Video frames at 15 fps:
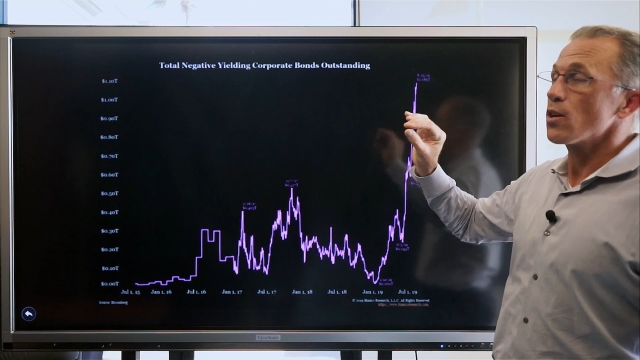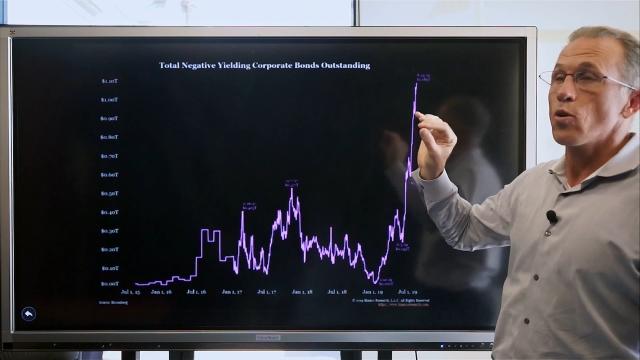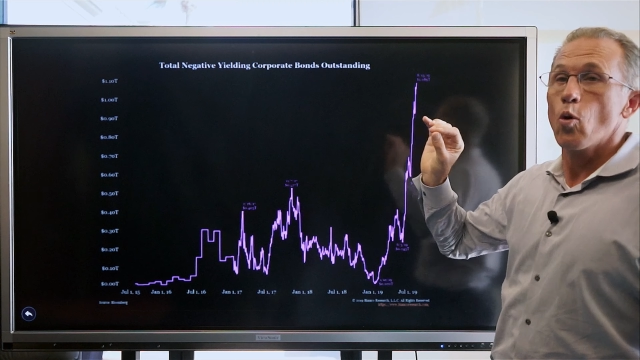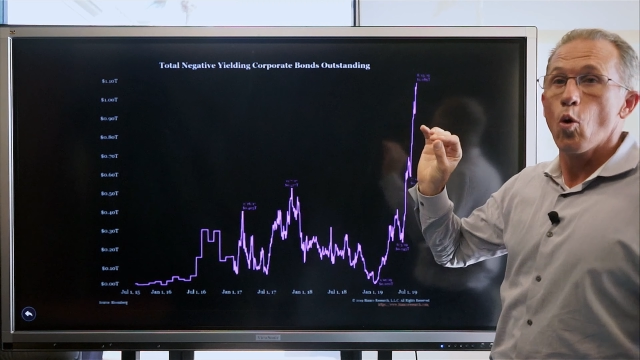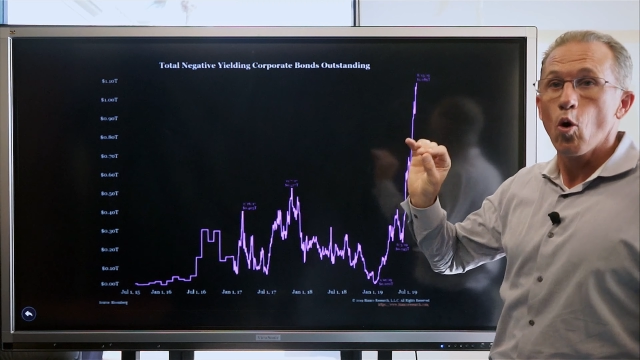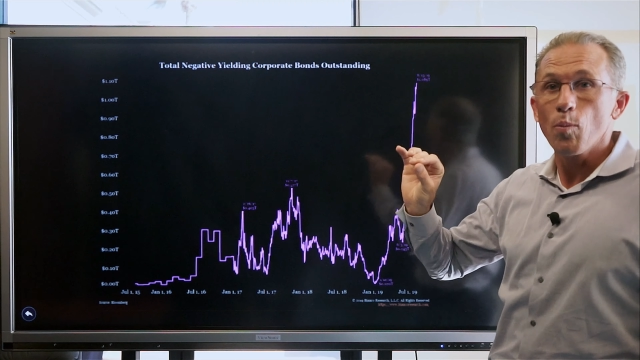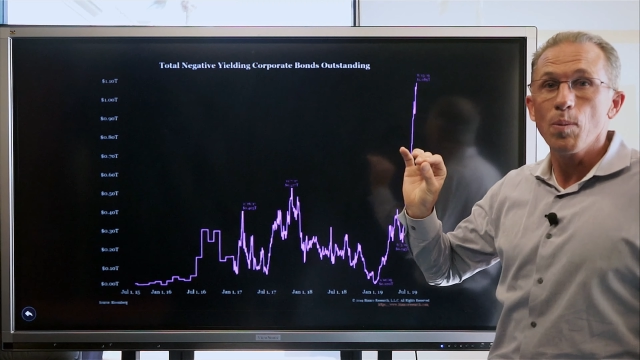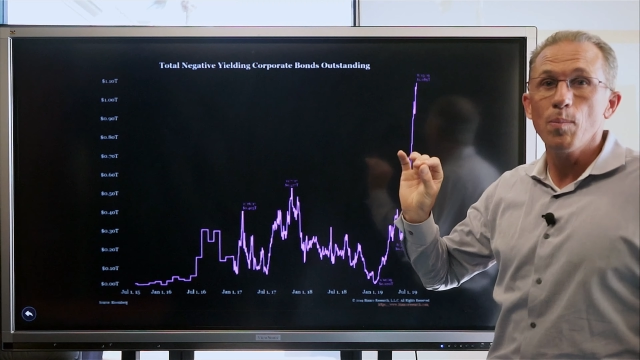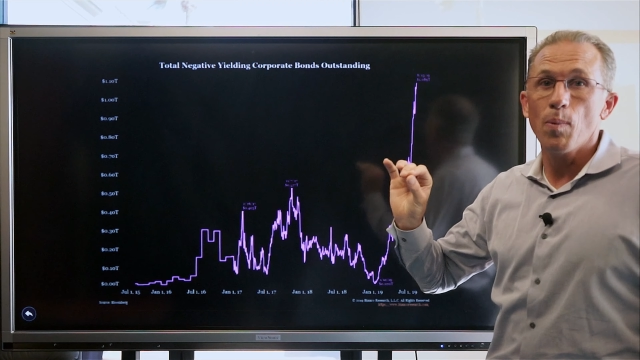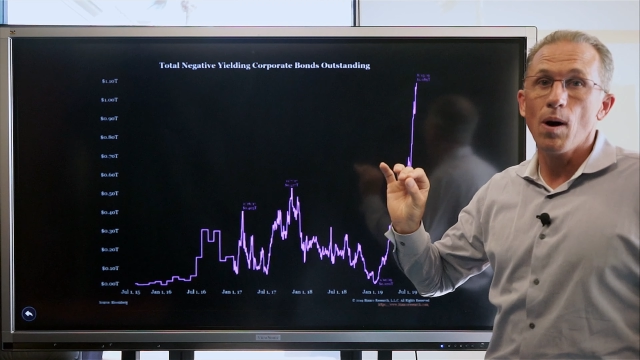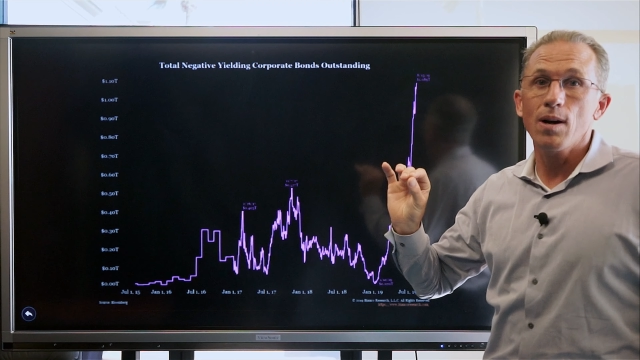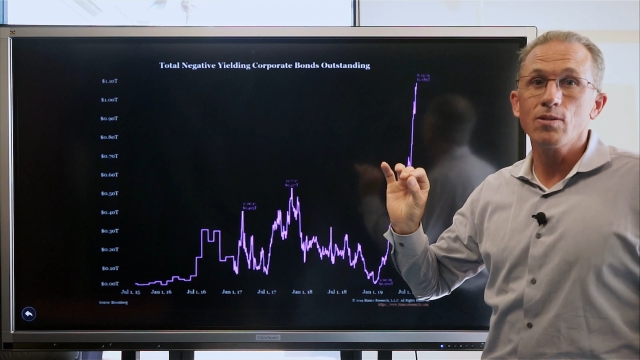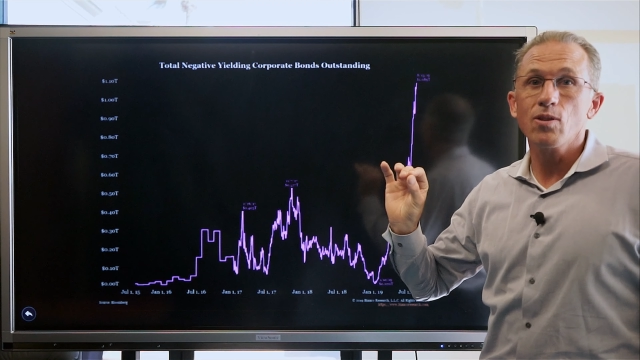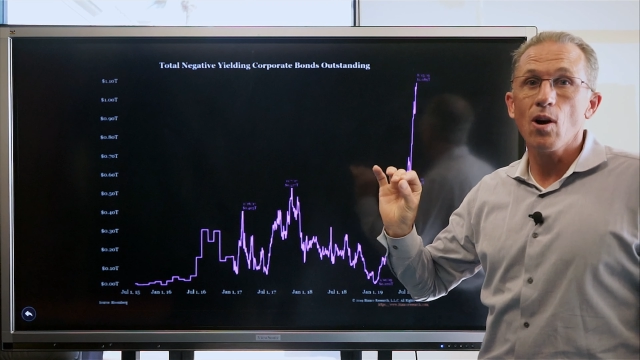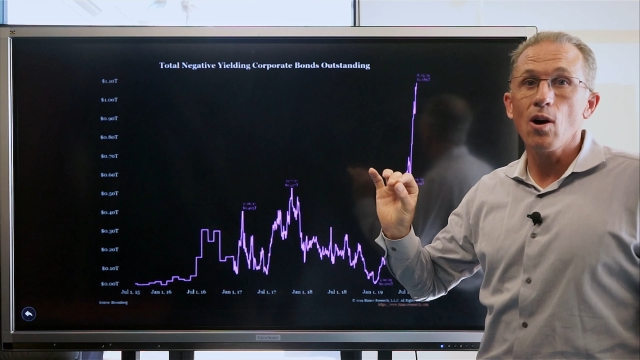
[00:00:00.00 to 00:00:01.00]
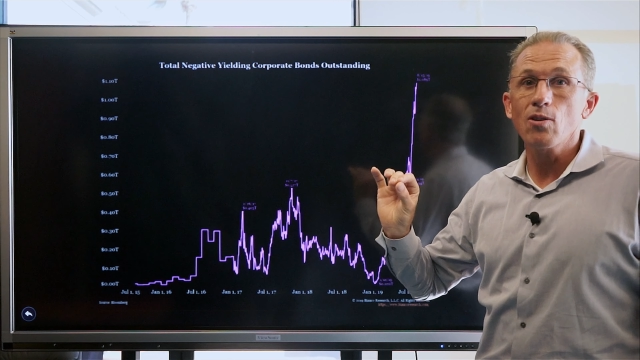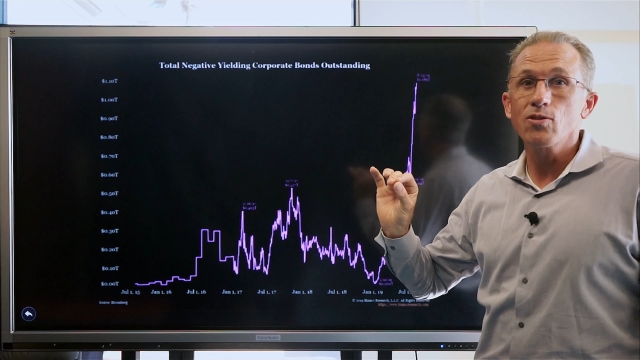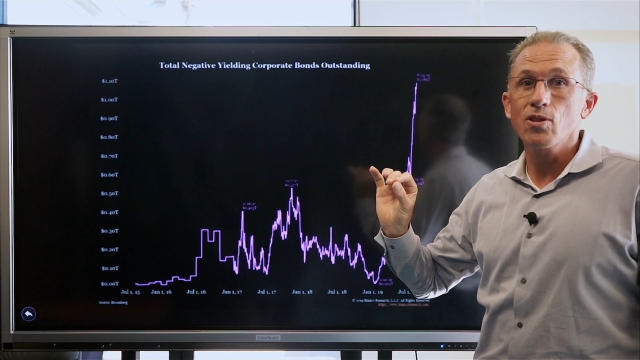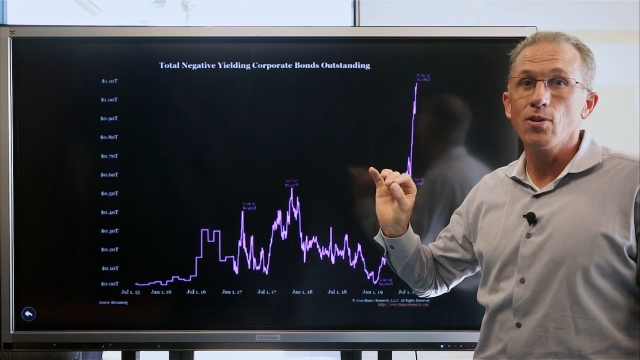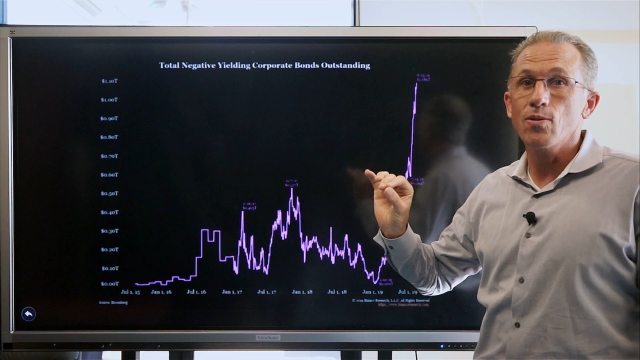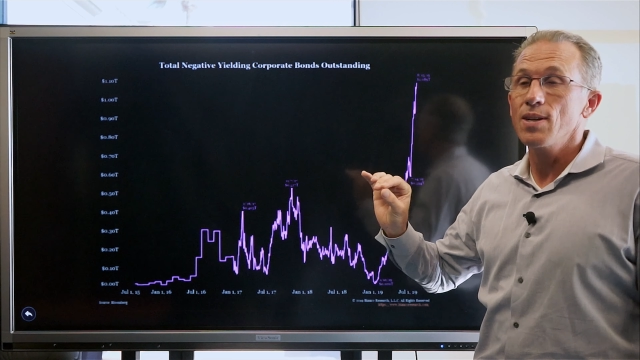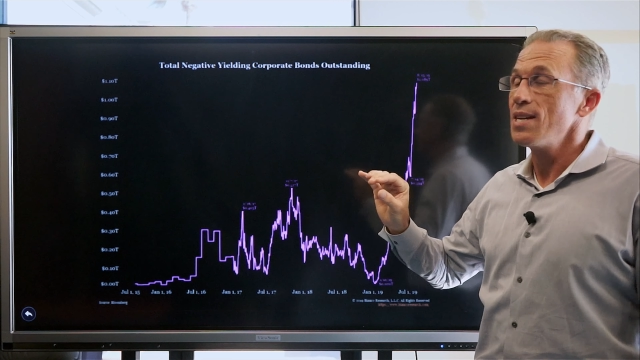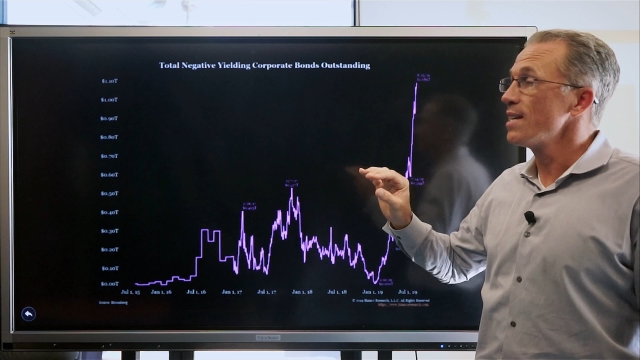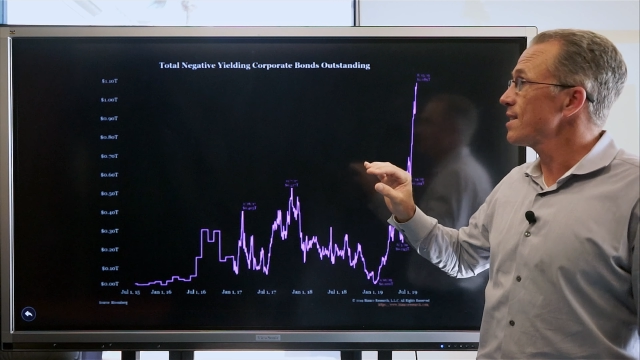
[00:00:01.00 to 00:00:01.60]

corporate bonds also